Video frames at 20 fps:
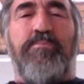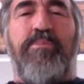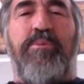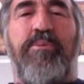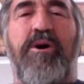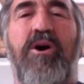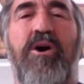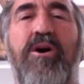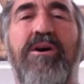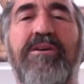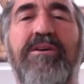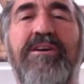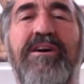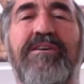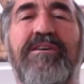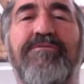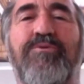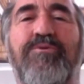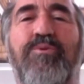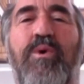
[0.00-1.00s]
So
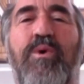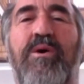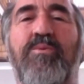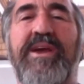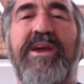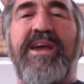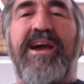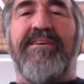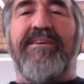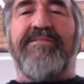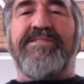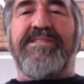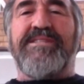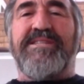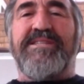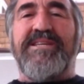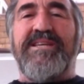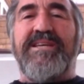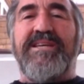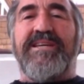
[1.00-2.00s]
part of what we
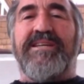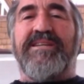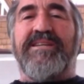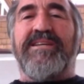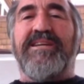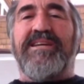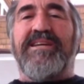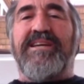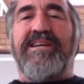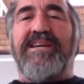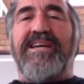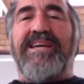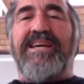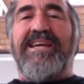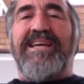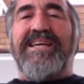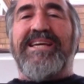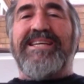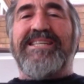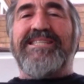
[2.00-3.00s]
have seen
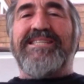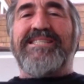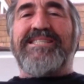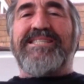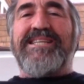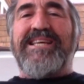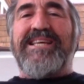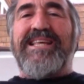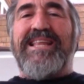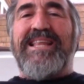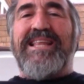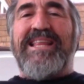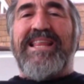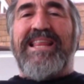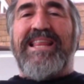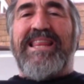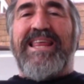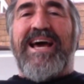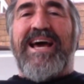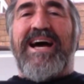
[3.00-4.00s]
is
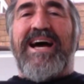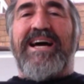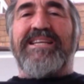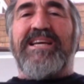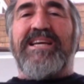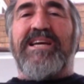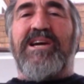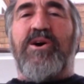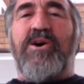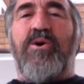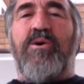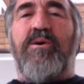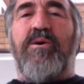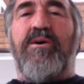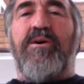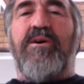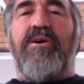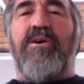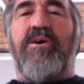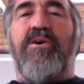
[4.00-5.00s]
that
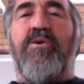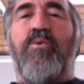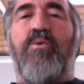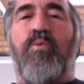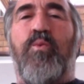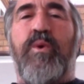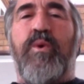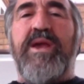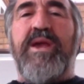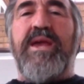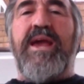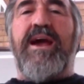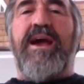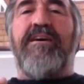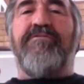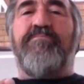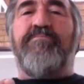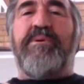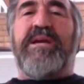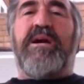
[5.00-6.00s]
we
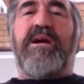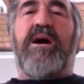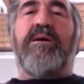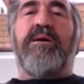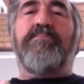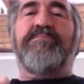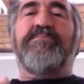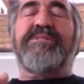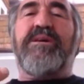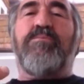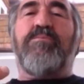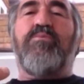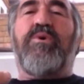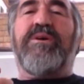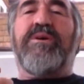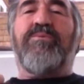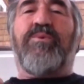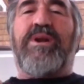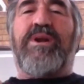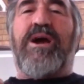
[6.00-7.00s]
have become
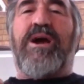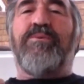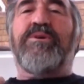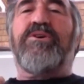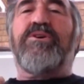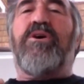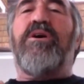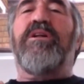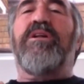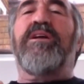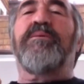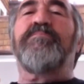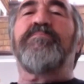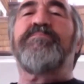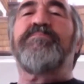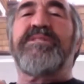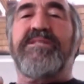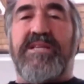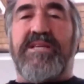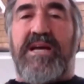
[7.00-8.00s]
somewhat what I would call
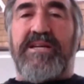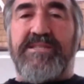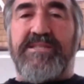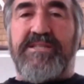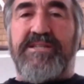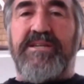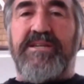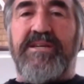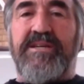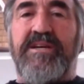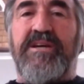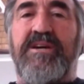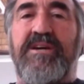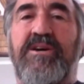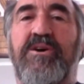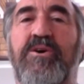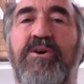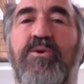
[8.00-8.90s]
obsessed